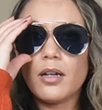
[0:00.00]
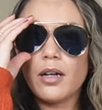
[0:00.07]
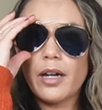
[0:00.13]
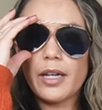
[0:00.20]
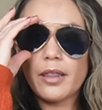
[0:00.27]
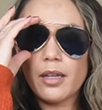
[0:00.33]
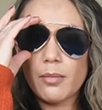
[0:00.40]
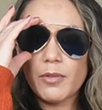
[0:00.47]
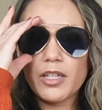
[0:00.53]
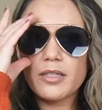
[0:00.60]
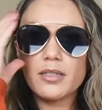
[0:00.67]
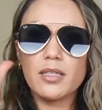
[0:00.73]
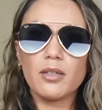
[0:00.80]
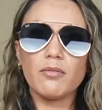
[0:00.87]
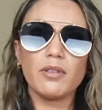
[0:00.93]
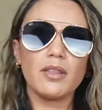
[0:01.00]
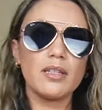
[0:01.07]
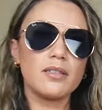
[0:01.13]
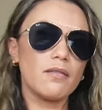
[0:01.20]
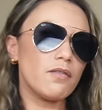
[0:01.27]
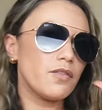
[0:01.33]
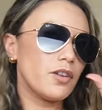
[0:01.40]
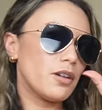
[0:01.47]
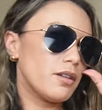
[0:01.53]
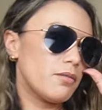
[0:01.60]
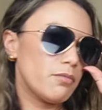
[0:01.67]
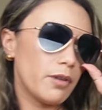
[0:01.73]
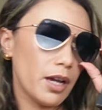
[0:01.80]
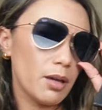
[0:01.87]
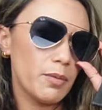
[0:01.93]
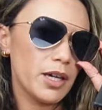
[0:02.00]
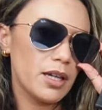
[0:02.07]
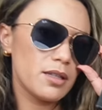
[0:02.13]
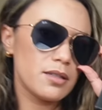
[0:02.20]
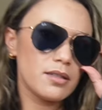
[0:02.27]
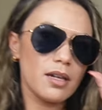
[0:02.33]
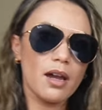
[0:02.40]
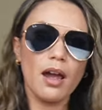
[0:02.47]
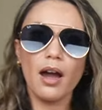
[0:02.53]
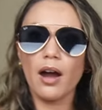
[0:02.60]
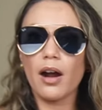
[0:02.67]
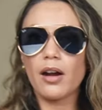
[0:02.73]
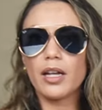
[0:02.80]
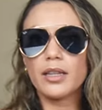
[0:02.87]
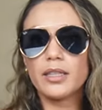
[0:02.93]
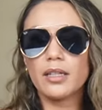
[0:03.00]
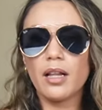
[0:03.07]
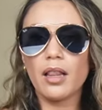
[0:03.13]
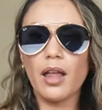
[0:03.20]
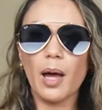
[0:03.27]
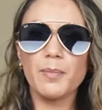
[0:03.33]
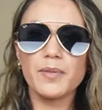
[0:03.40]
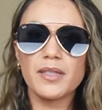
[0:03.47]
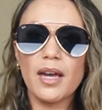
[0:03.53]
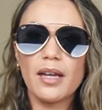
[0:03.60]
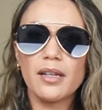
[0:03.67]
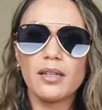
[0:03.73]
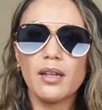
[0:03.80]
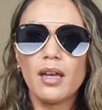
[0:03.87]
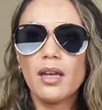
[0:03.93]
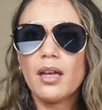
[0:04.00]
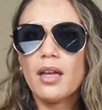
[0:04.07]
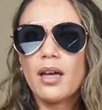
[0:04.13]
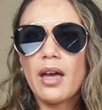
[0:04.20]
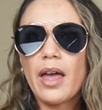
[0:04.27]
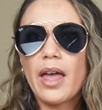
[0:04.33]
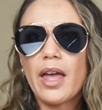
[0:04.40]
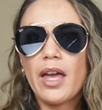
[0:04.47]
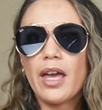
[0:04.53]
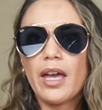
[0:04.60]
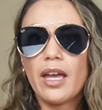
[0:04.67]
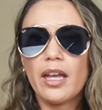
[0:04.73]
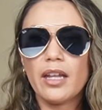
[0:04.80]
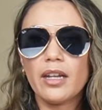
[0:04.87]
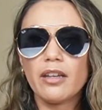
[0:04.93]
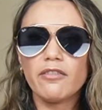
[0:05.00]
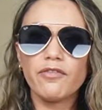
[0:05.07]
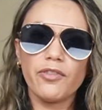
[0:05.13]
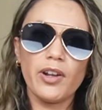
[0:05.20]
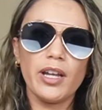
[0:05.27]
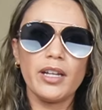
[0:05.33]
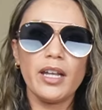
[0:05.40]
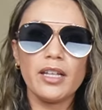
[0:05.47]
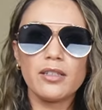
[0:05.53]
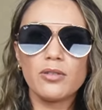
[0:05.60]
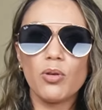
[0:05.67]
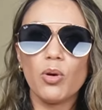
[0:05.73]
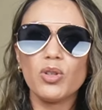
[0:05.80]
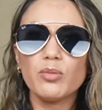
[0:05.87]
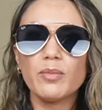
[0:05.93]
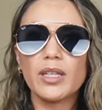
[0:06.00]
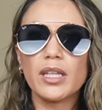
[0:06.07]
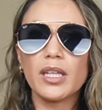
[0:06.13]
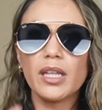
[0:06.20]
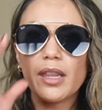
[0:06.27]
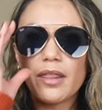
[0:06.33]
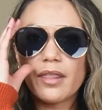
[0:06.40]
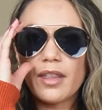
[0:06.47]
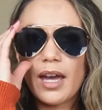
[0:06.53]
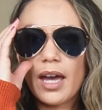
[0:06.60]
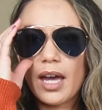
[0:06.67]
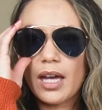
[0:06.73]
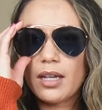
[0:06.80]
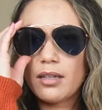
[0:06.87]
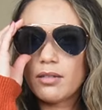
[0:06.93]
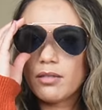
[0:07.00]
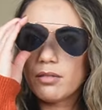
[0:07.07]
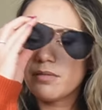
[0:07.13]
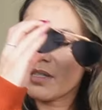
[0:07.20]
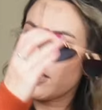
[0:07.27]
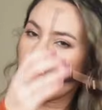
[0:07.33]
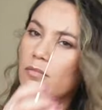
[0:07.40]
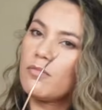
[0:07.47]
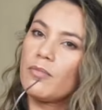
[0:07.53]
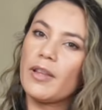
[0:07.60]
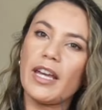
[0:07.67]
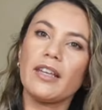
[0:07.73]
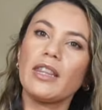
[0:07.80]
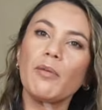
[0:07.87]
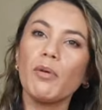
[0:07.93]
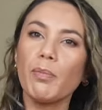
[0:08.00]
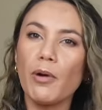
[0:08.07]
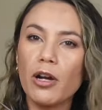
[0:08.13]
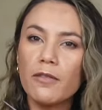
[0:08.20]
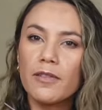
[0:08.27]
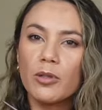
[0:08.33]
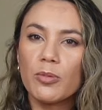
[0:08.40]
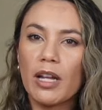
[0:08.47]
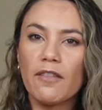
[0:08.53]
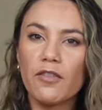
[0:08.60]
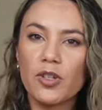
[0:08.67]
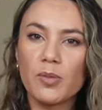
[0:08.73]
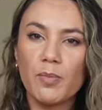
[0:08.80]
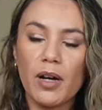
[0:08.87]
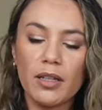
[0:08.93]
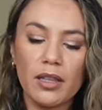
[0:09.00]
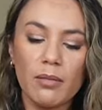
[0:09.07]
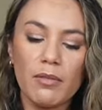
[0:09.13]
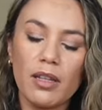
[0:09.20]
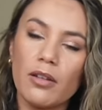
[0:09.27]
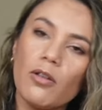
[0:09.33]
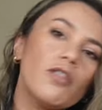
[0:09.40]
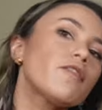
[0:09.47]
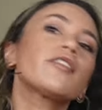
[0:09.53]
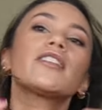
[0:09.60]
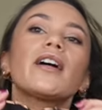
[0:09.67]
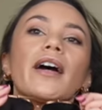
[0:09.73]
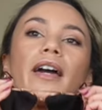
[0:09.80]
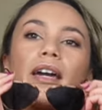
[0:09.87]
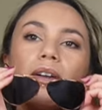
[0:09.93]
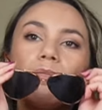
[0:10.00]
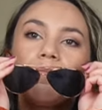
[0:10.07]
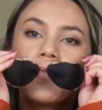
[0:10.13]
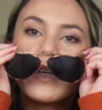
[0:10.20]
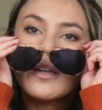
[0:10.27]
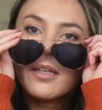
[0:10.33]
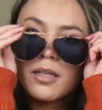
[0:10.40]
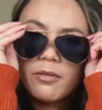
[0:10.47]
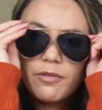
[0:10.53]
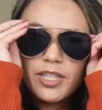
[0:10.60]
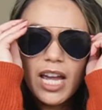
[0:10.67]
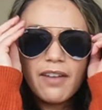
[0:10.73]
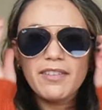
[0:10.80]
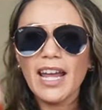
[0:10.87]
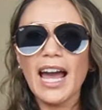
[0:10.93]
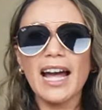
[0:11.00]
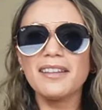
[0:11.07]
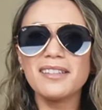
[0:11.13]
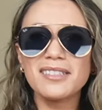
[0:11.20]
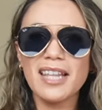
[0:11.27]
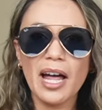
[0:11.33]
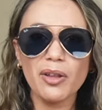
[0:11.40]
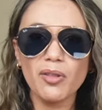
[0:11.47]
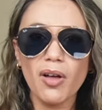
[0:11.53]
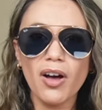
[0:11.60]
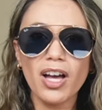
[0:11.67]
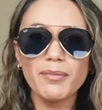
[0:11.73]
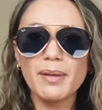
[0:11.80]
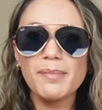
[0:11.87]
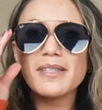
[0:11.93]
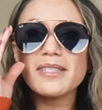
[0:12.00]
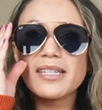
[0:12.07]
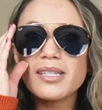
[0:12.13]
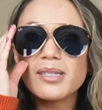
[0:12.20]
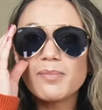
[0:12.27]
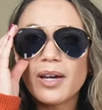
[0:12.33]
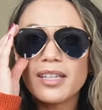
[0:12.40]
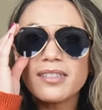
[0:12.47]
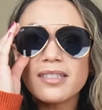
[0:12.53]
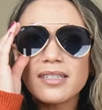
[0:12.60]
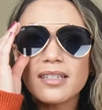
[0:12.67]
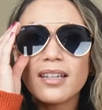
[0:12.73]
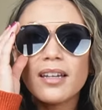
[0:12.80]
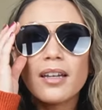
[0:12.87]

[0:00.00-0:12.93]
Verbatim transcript: Alright, I think I'm going to stick with these inverted Ray-Bans. They are a little lopsided, and a friend had told me that the reason, like, they were perfect when I first bought them, and then over time, which I haven't had these that long, maybe 6 months,